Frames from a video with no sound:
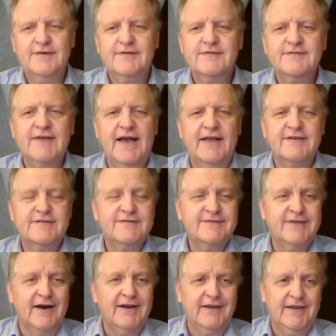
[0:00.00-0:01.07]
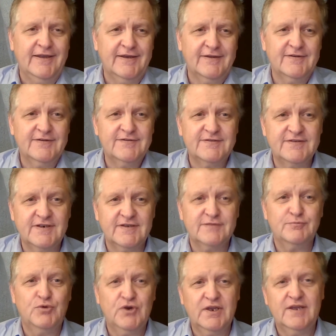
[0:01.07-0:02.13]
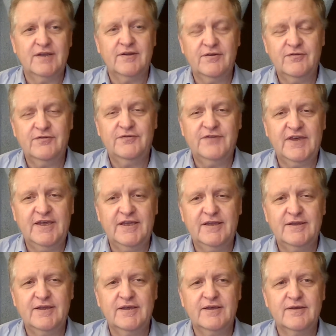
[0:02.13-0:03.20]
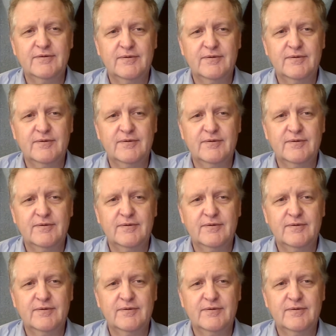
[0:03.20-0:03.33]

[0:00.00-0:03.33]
it's not studying. This is just putting feed.